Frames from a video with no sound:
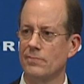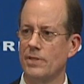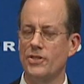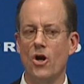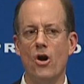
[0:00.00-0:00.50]

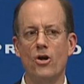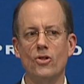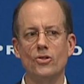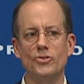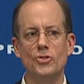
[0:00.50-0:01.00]
That the
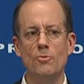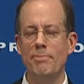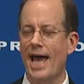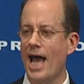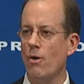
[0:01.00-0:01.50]
Article 2
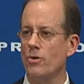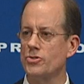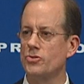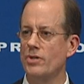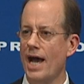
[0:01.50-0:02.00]
powers
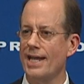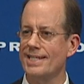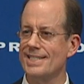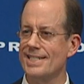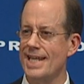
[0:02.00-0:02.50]
do not
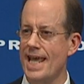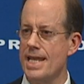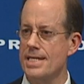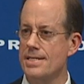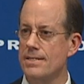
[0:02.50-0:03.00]

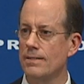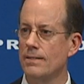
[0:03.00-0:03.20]
extend